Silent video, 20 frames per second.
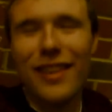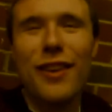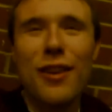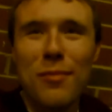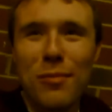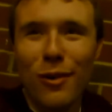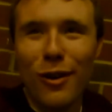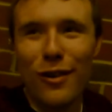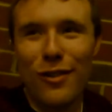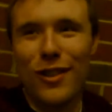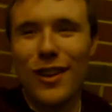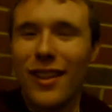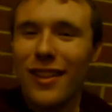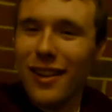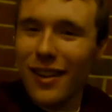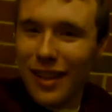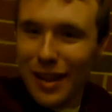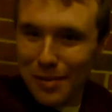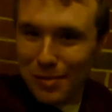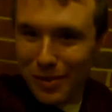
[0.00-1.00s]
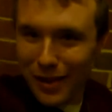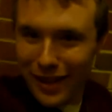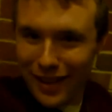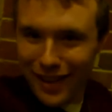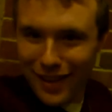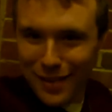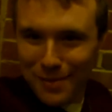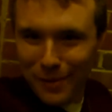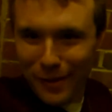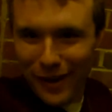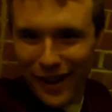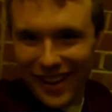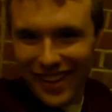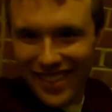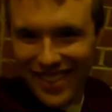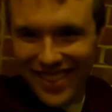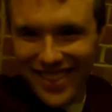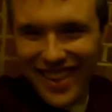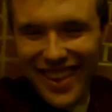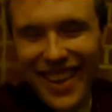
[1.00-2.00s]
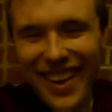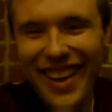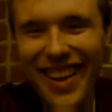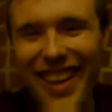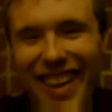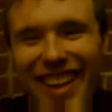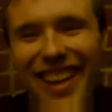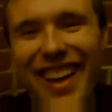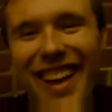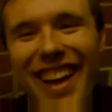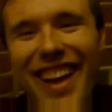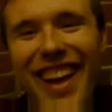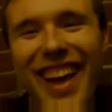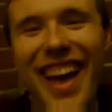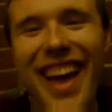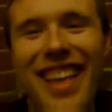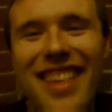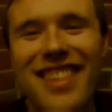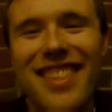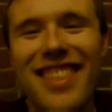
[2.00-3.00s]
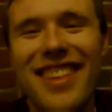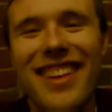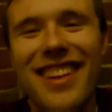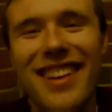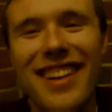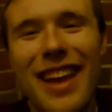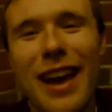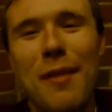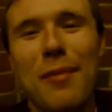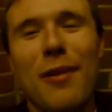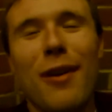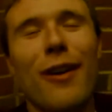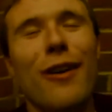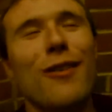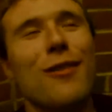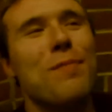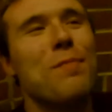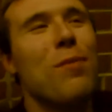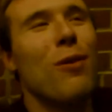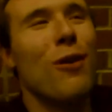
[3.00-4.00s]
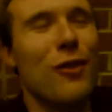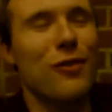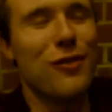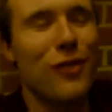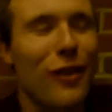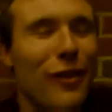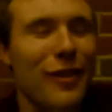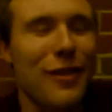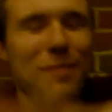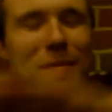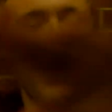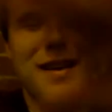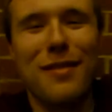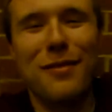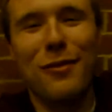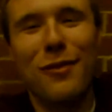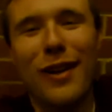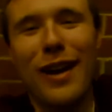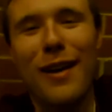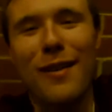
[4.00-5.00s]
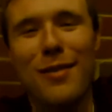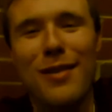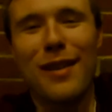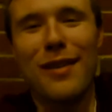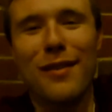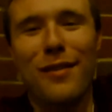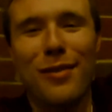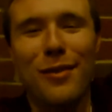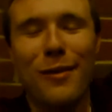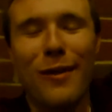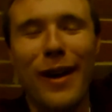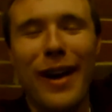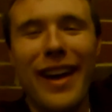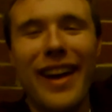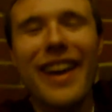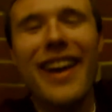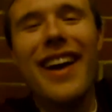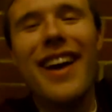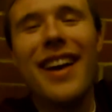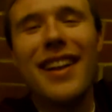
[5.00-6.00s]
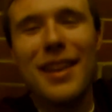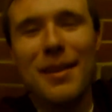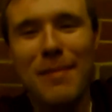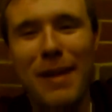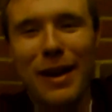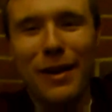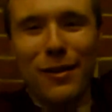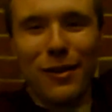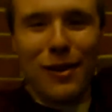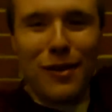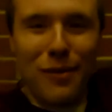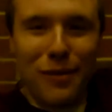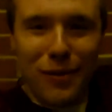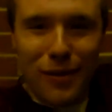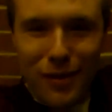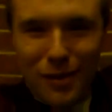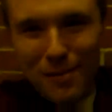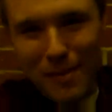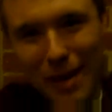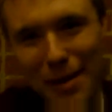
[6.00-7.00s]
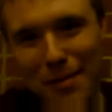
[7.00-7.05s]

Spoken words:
humorous and a little humbling experience as the cop cars pushed all these massive crowds out of the way to make room for the